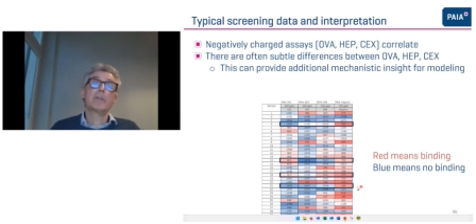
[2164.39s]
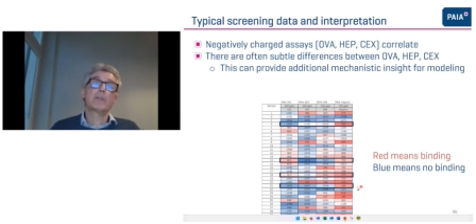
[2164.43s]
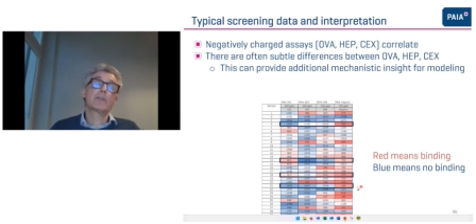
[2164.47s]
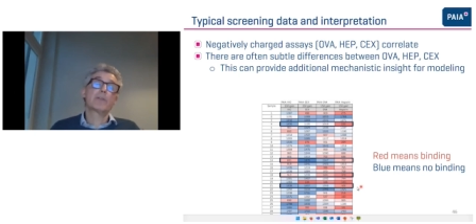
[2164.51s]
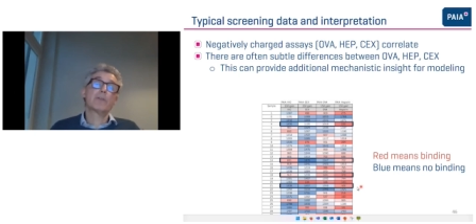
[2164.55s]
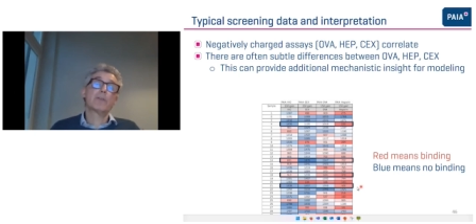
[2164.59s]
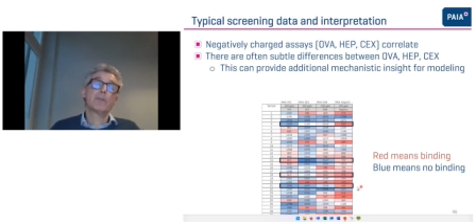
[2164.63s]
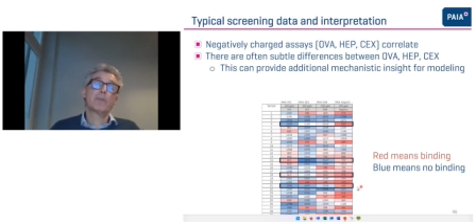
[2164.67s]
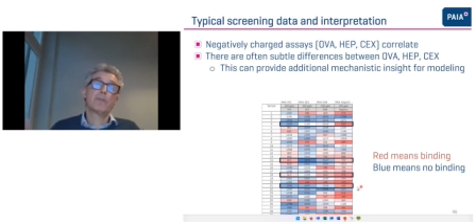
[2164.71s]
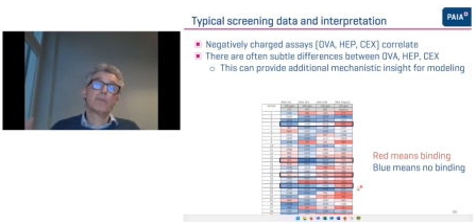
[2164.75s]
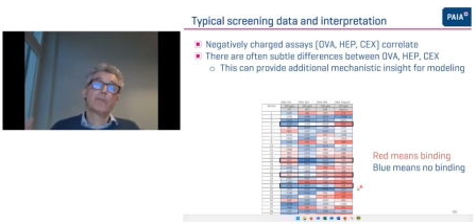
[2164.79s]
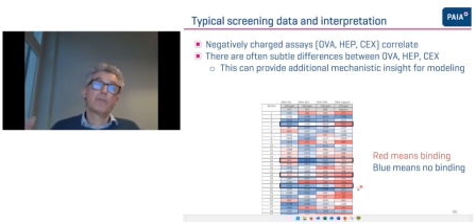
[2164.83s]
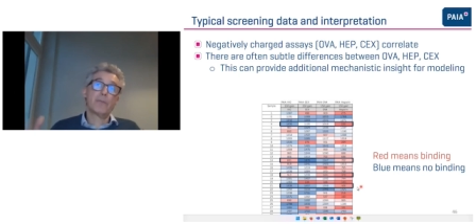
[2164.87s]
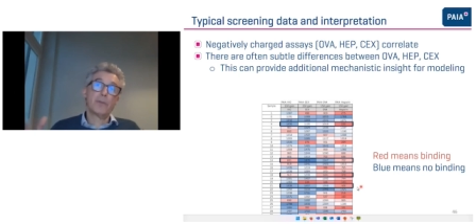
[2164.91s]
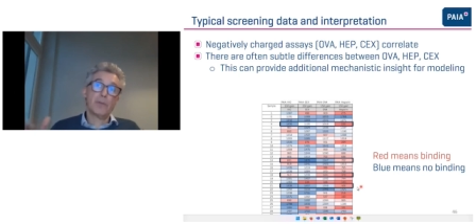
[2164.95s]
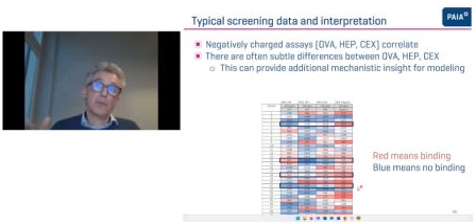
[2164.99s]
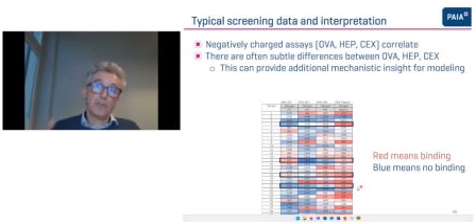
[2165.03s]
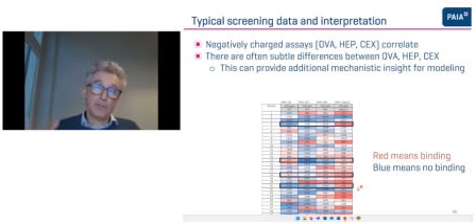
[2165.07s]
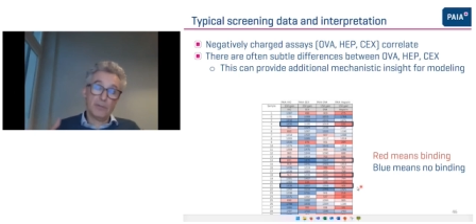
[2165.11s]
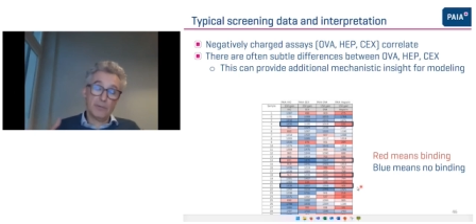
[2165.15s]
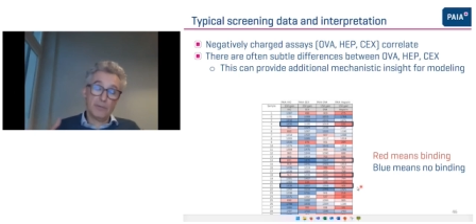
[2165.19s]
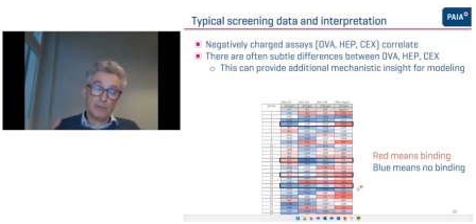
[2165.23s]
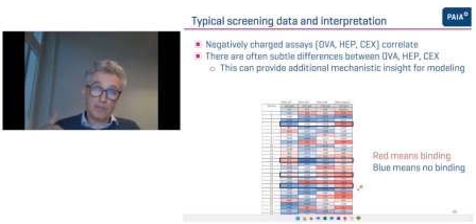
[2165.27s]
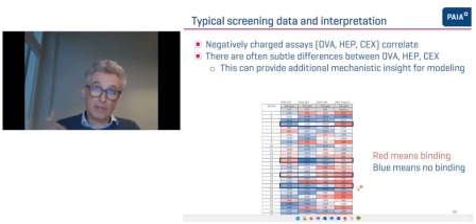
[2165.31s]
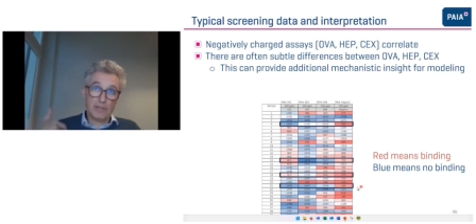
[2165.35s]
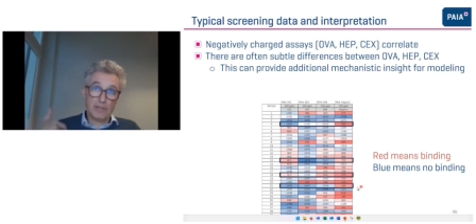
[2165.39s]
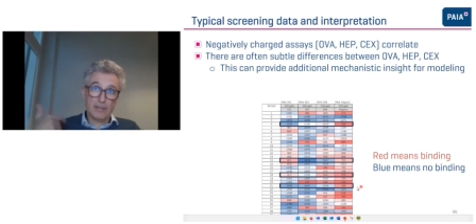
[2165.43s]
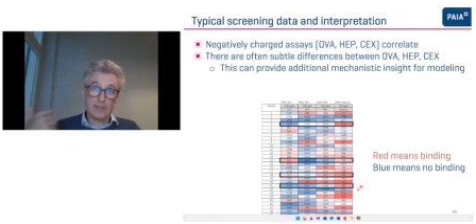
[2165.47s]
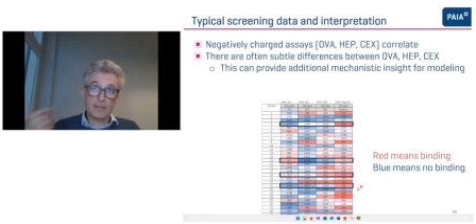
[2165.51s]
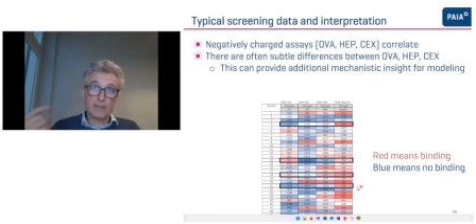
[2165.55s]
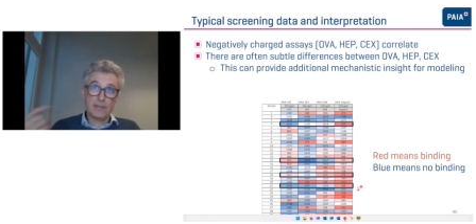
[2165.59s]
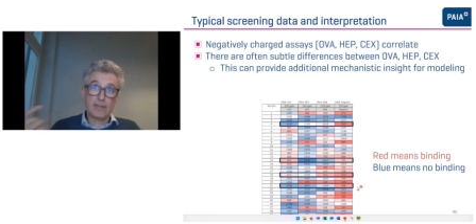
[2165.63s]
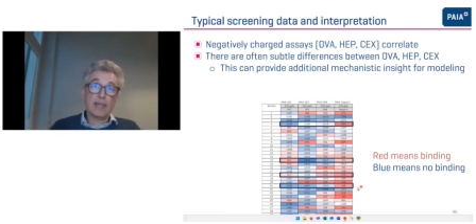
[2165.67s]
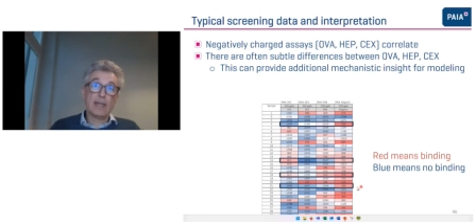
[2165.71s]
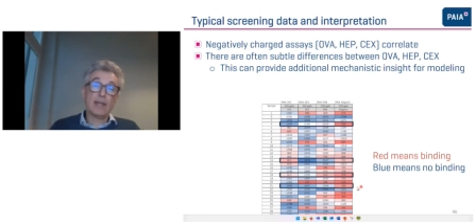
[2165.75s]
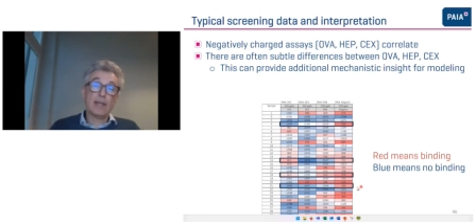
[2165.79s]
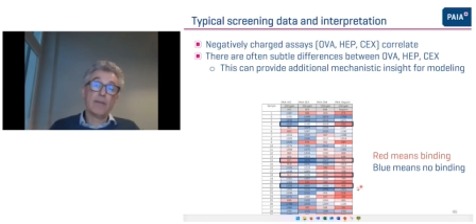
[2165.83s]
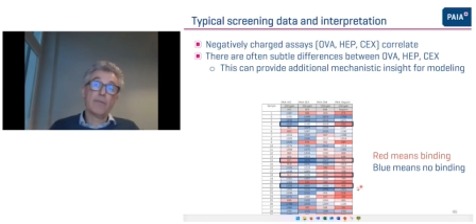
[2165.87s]
So you can
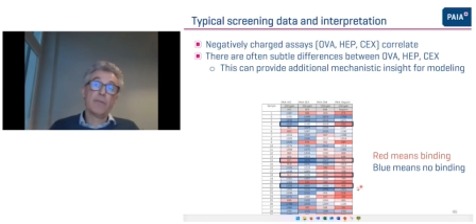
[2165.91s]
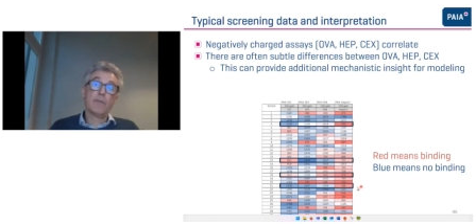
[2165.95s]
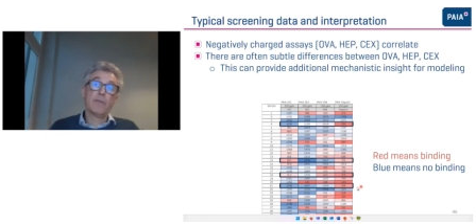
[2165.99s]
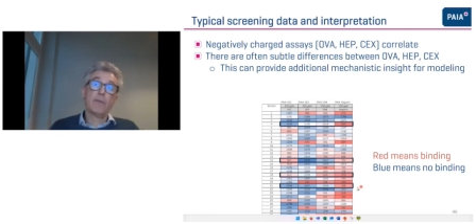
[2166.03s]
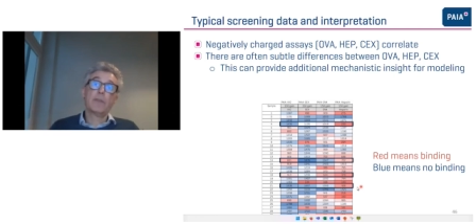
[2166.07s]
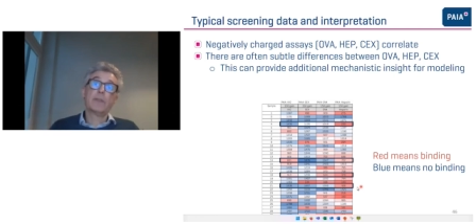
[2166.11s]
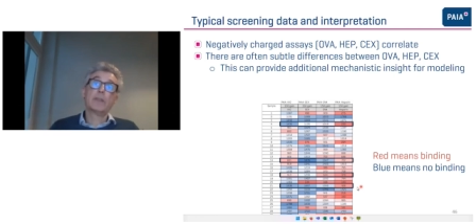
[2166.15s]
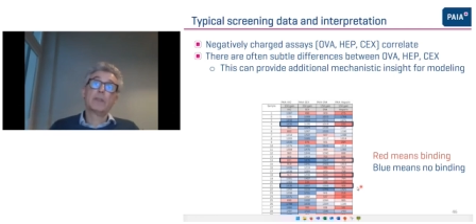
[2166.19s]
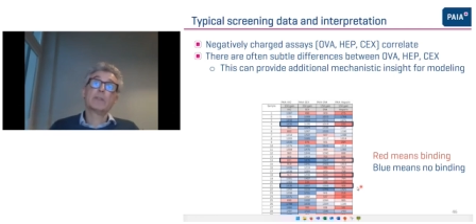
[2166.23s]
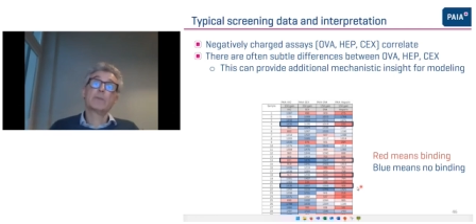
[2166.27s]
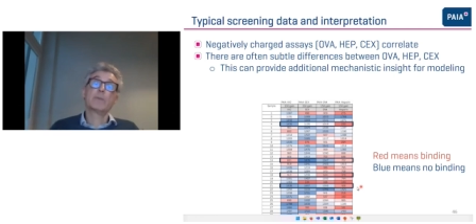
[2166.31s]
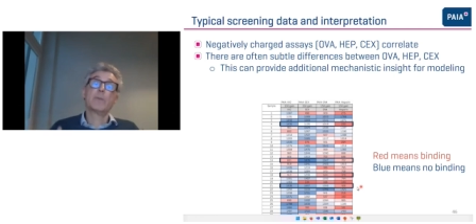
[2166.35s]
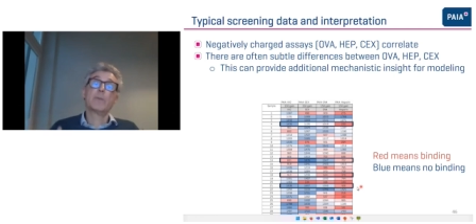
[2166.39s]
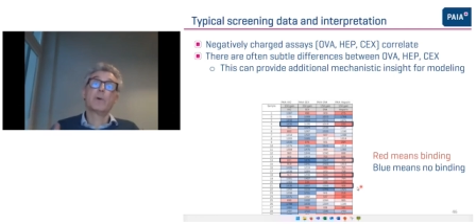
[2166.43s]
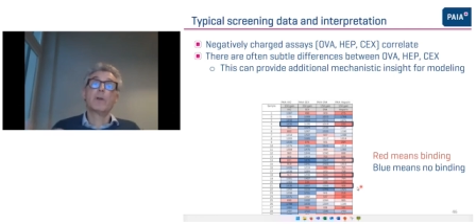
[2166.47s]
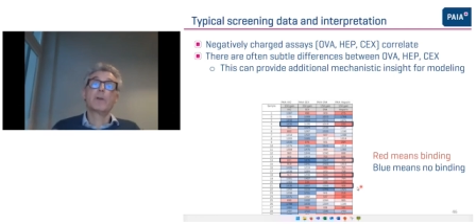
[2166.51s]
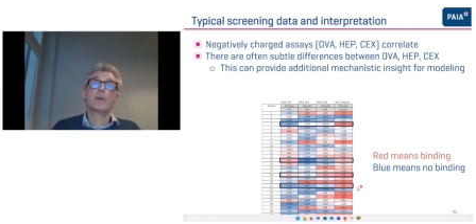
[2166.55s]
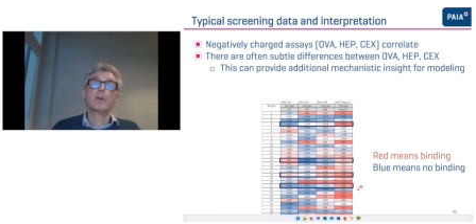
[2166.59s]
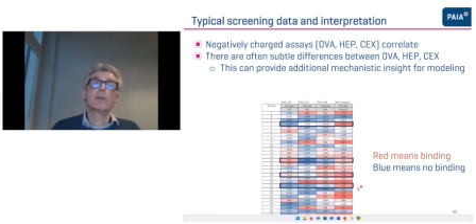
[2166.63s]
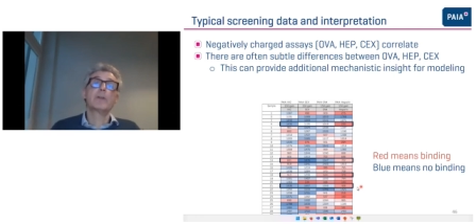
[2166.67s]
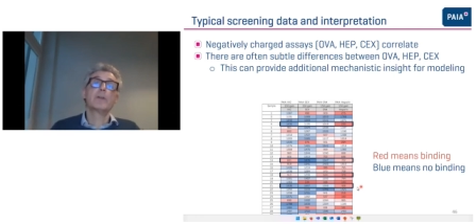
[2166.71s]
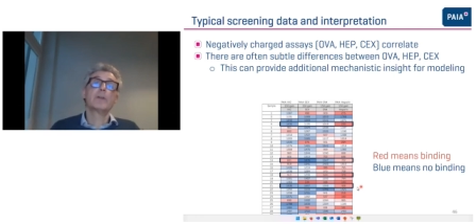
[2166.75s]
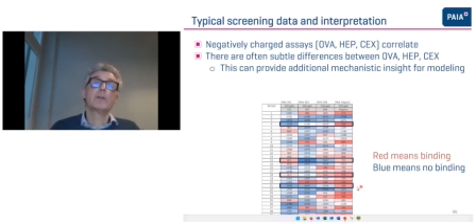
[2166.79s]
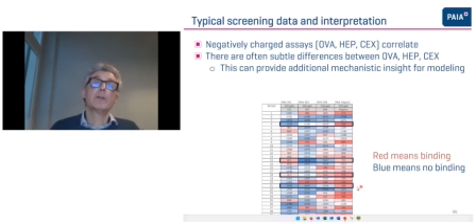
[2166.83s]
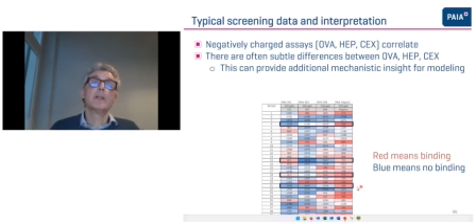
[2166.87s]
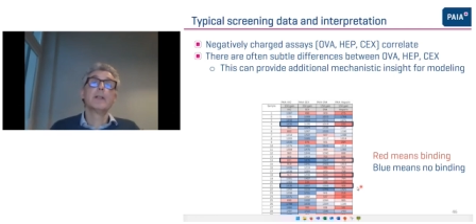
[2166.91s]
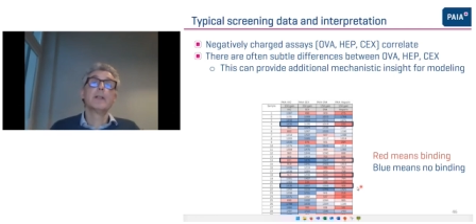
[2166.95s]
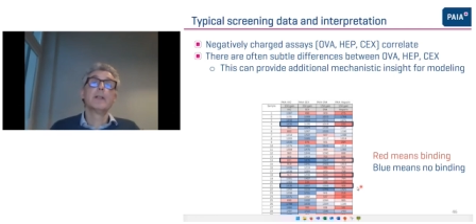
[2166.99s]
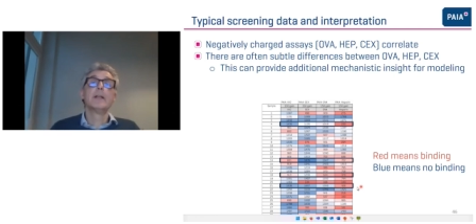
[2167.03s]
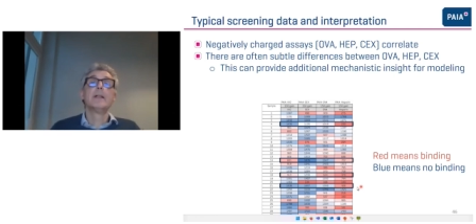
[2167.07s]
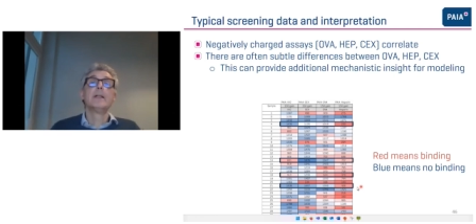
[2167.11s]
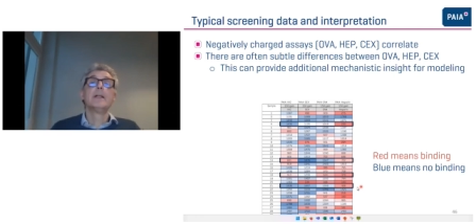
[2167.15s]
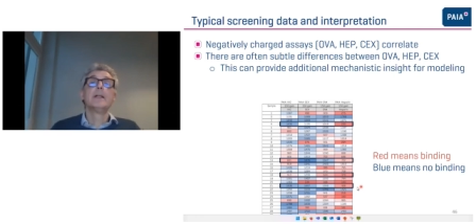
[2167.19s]
say for this molecule,